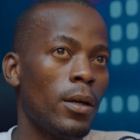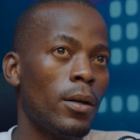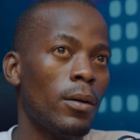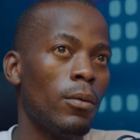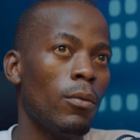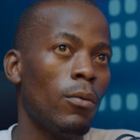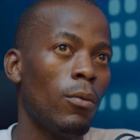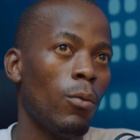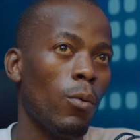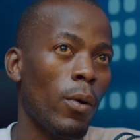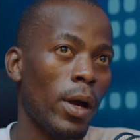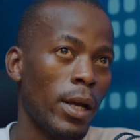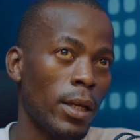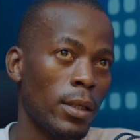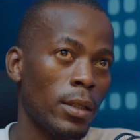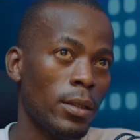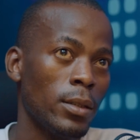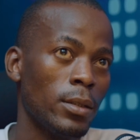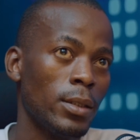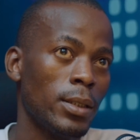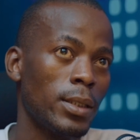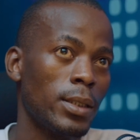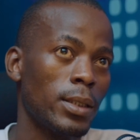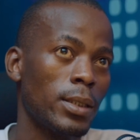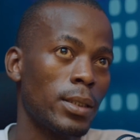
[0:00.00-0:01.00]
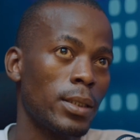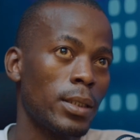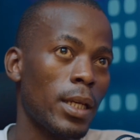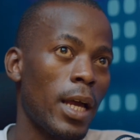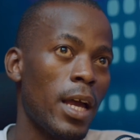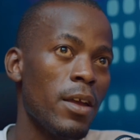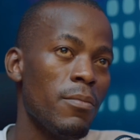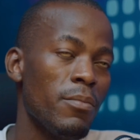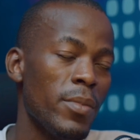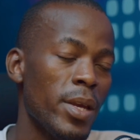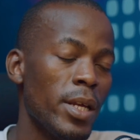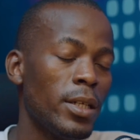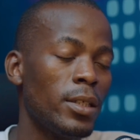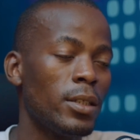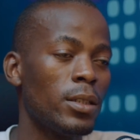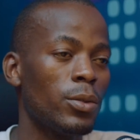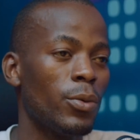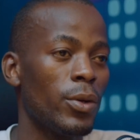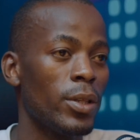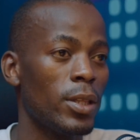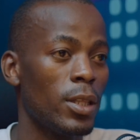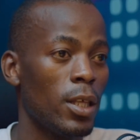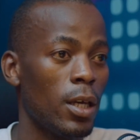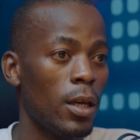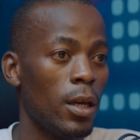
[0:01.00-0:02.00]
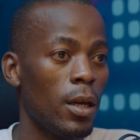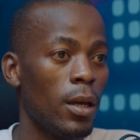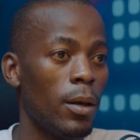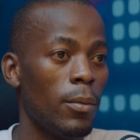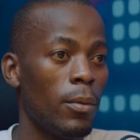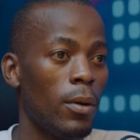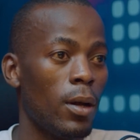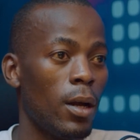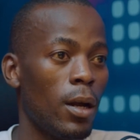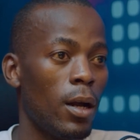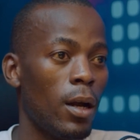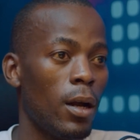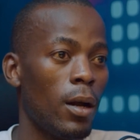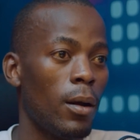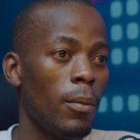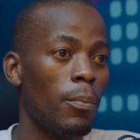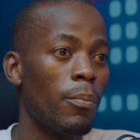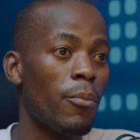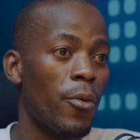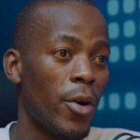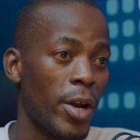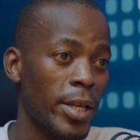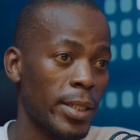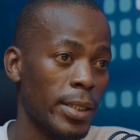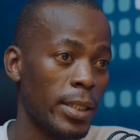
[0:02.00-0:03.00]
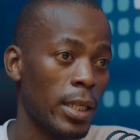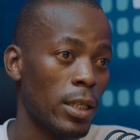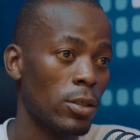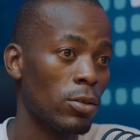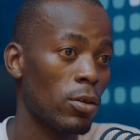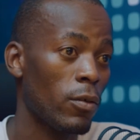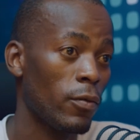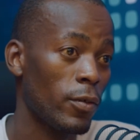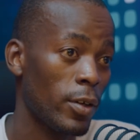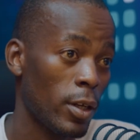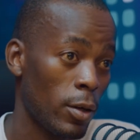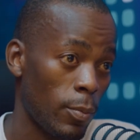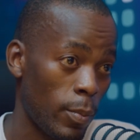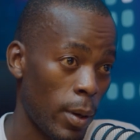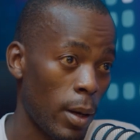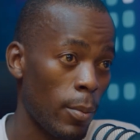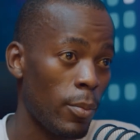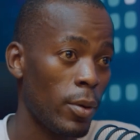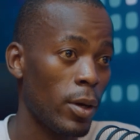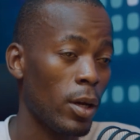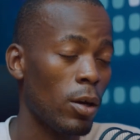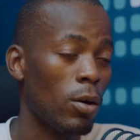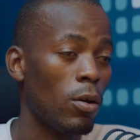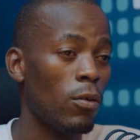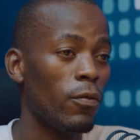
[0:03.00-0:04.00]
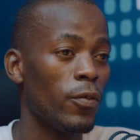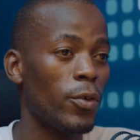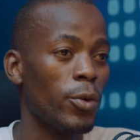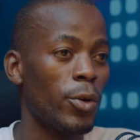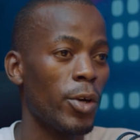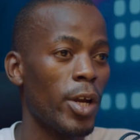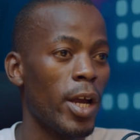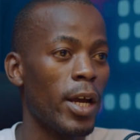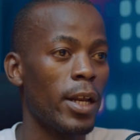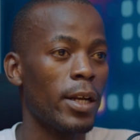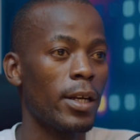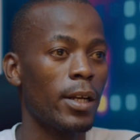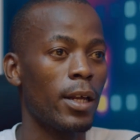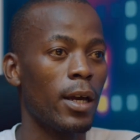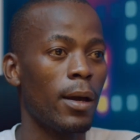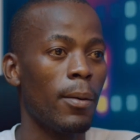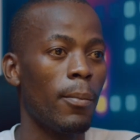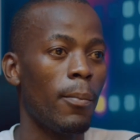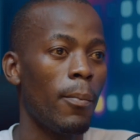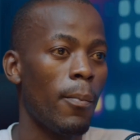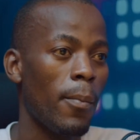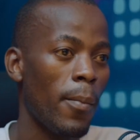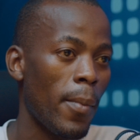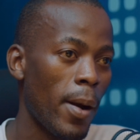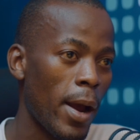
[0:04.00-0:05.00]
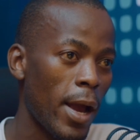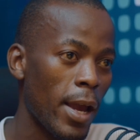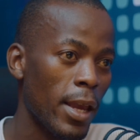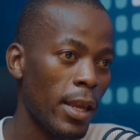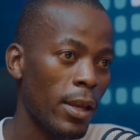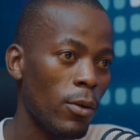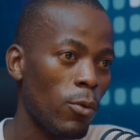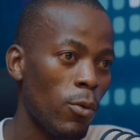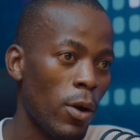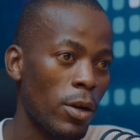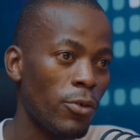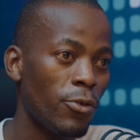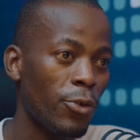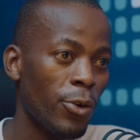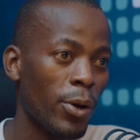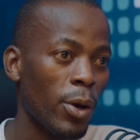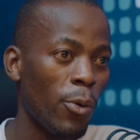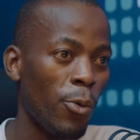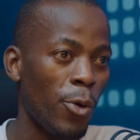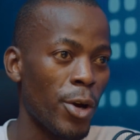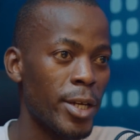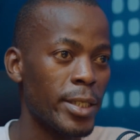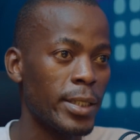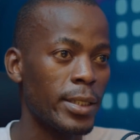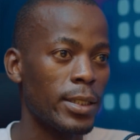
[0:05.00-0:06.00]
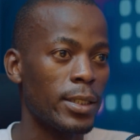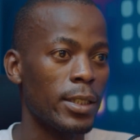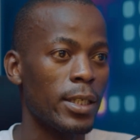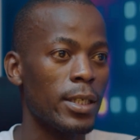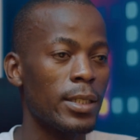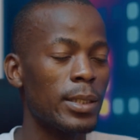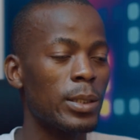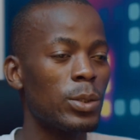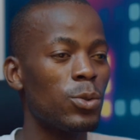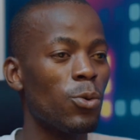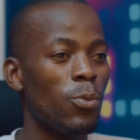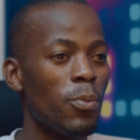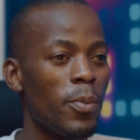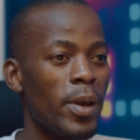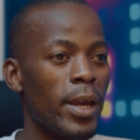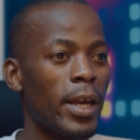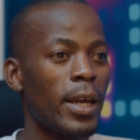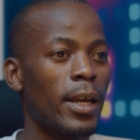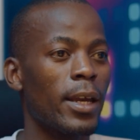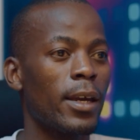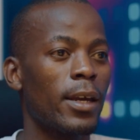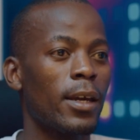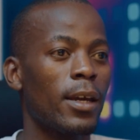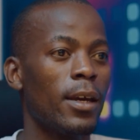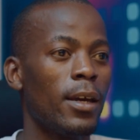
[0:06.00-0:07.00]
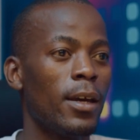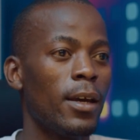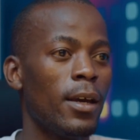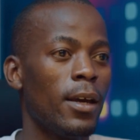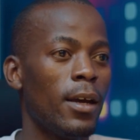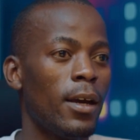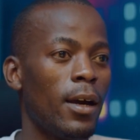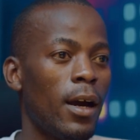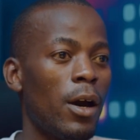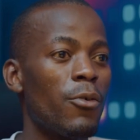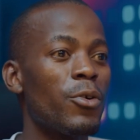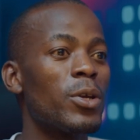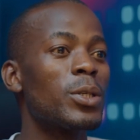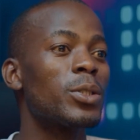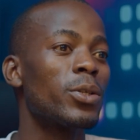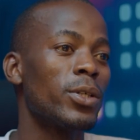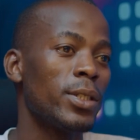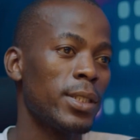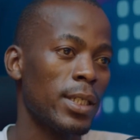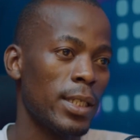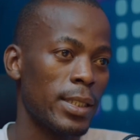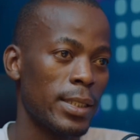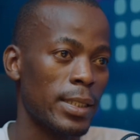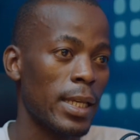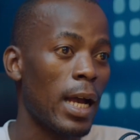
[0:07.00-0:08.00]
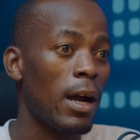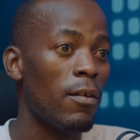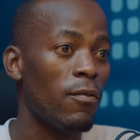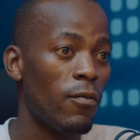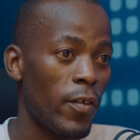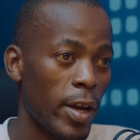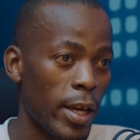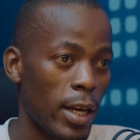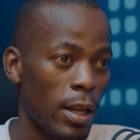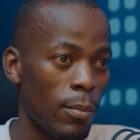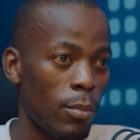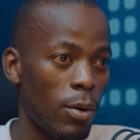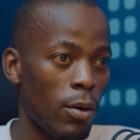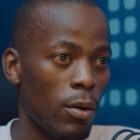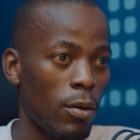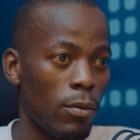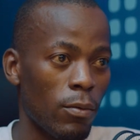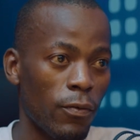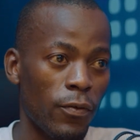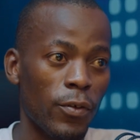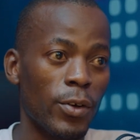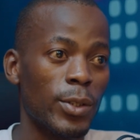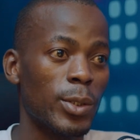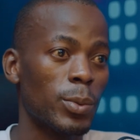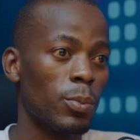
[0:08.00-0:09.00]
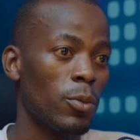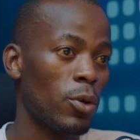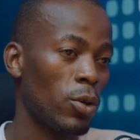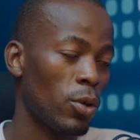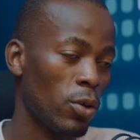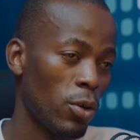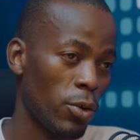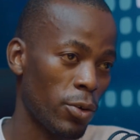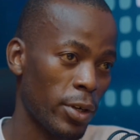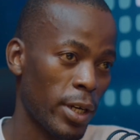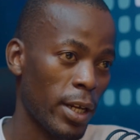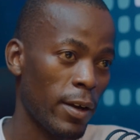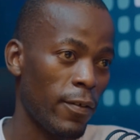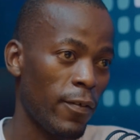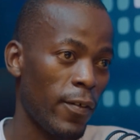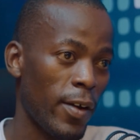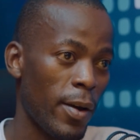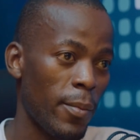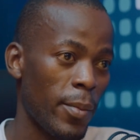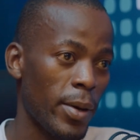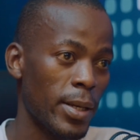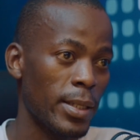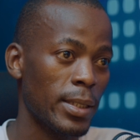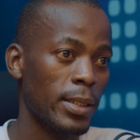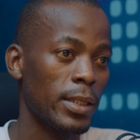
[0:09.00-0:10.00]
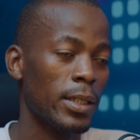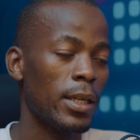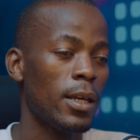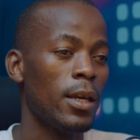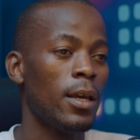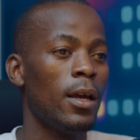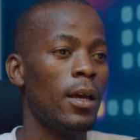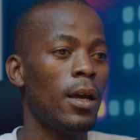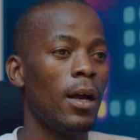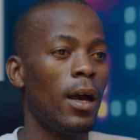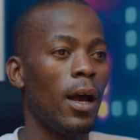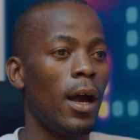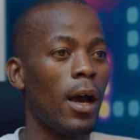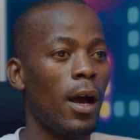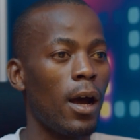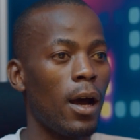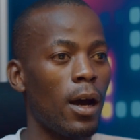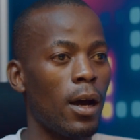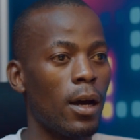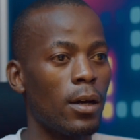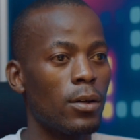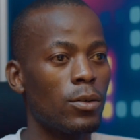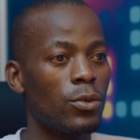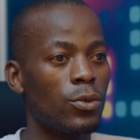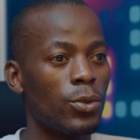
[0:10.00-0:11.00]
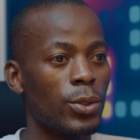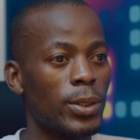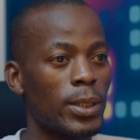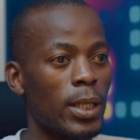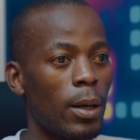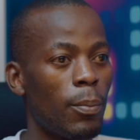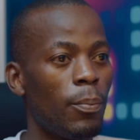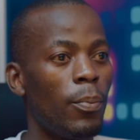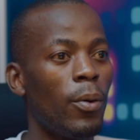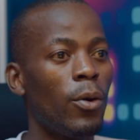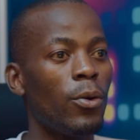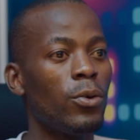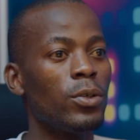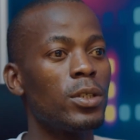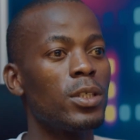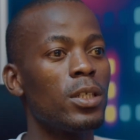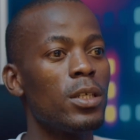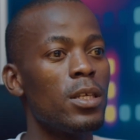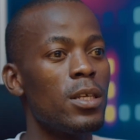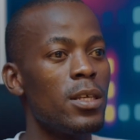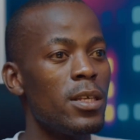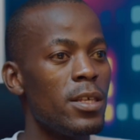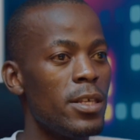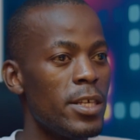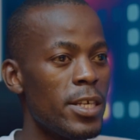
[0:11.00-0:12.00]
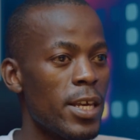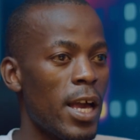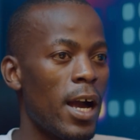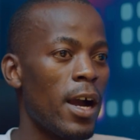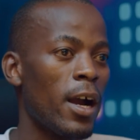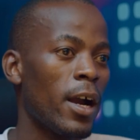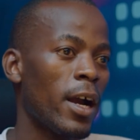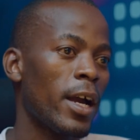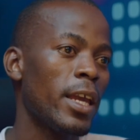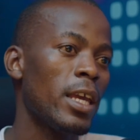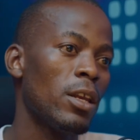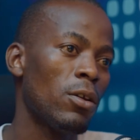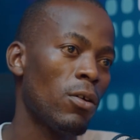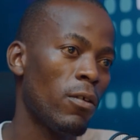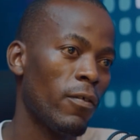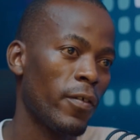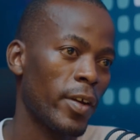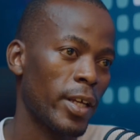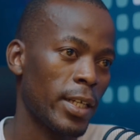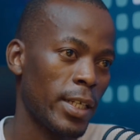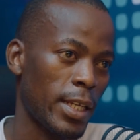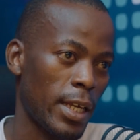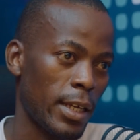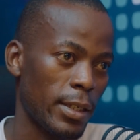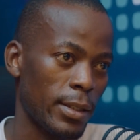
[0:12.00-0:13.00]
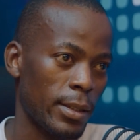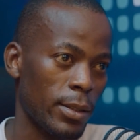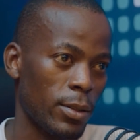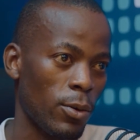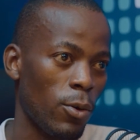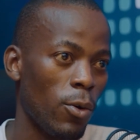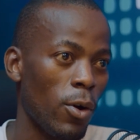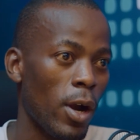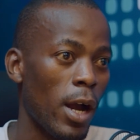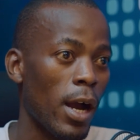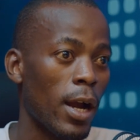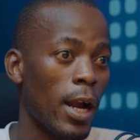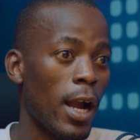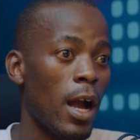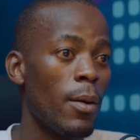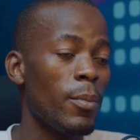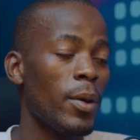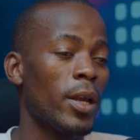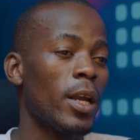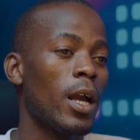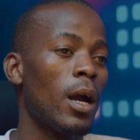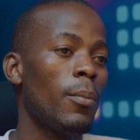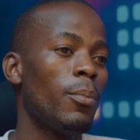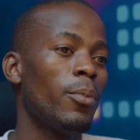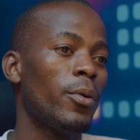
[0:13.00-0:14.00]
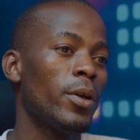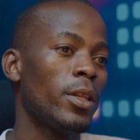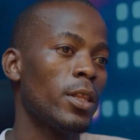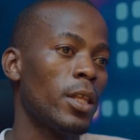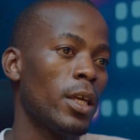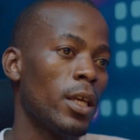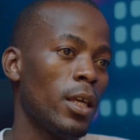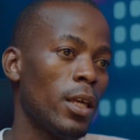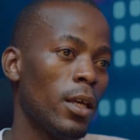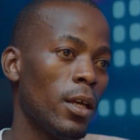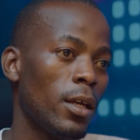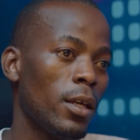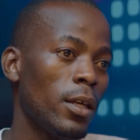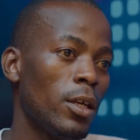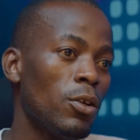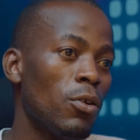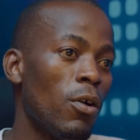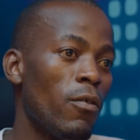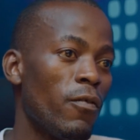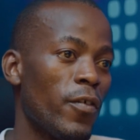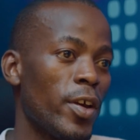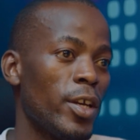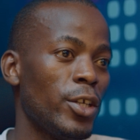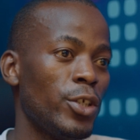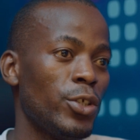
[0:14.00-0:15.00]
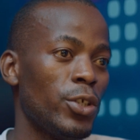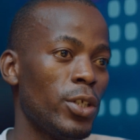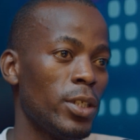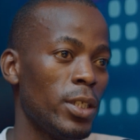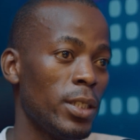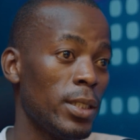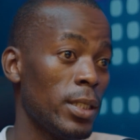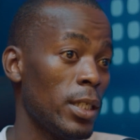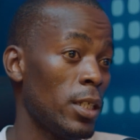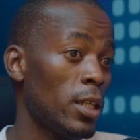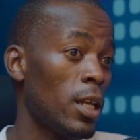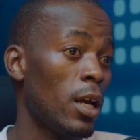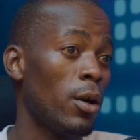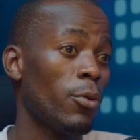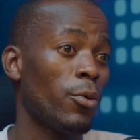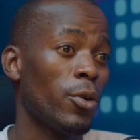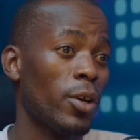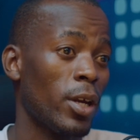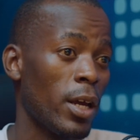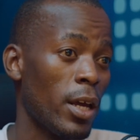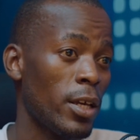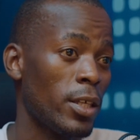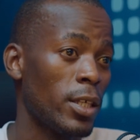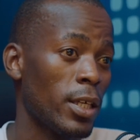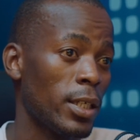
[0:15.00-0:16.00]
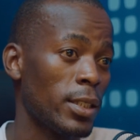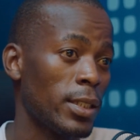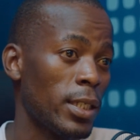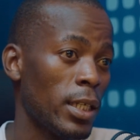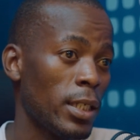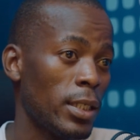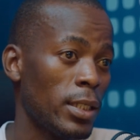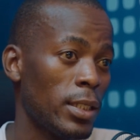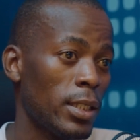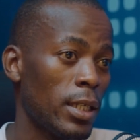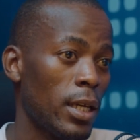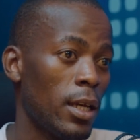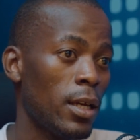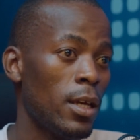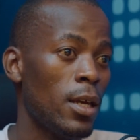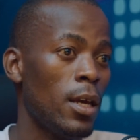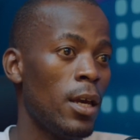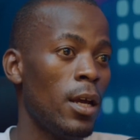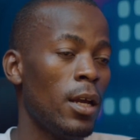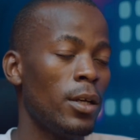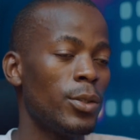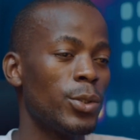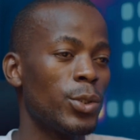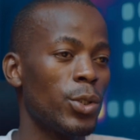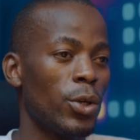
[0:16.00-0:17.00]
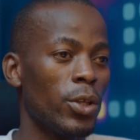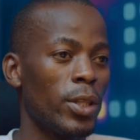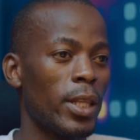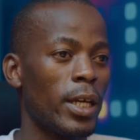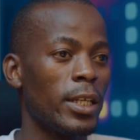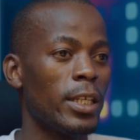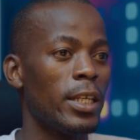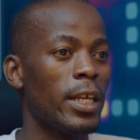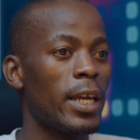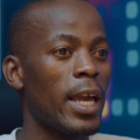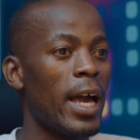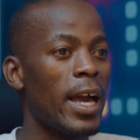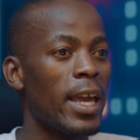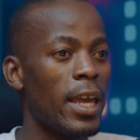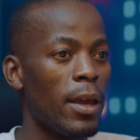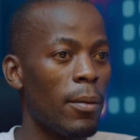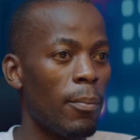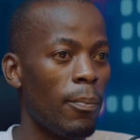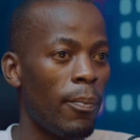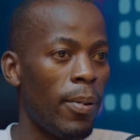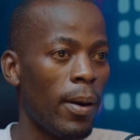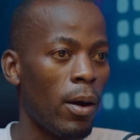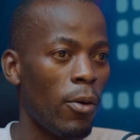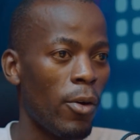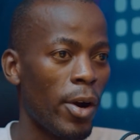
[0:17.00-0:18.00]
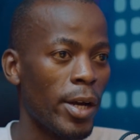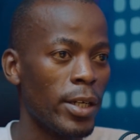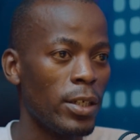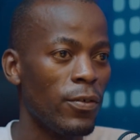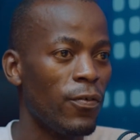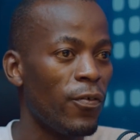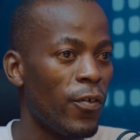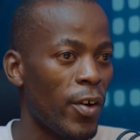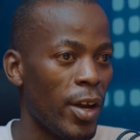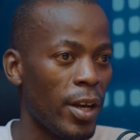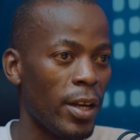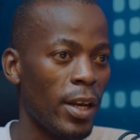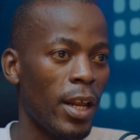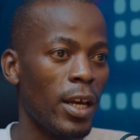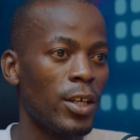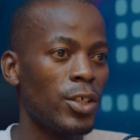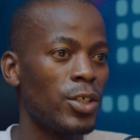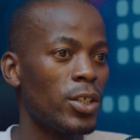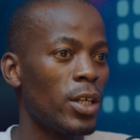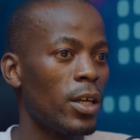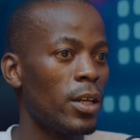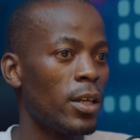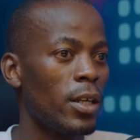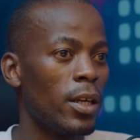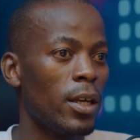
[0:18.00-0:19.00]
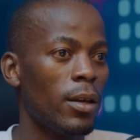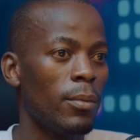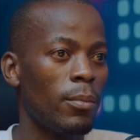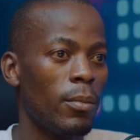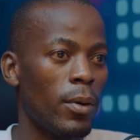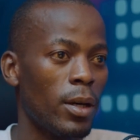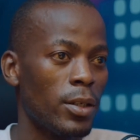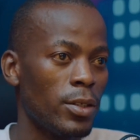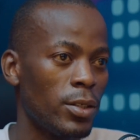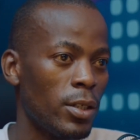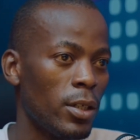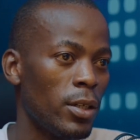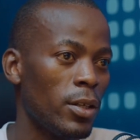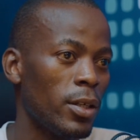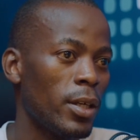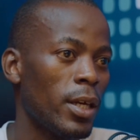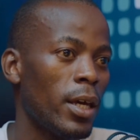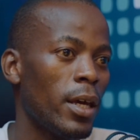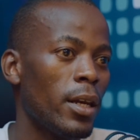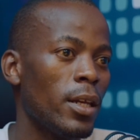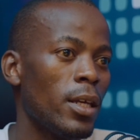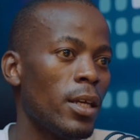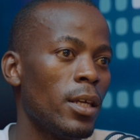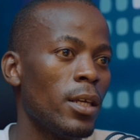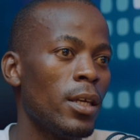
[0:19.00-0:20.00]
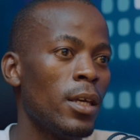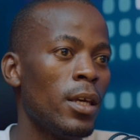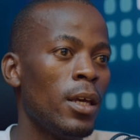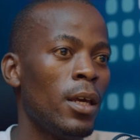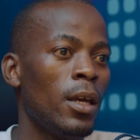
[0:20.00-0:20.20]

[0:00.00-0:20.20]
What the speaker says: Once I meet with the President of the Republic of Uganda, my one request is to make resources available for smallholder farmers to support young innovators who are coming up with innovations in the agriculture sector, so that they are empowered financially, materially,